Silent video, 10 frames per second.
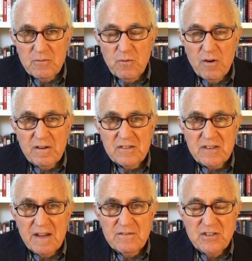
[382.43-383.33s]
works
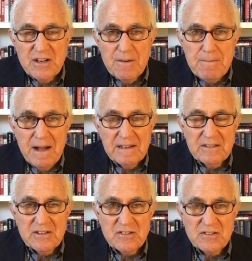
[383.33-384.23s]
of
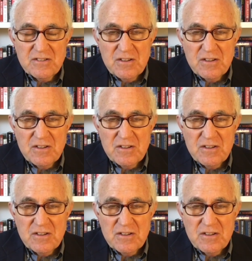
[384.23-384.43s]
geopoliticians.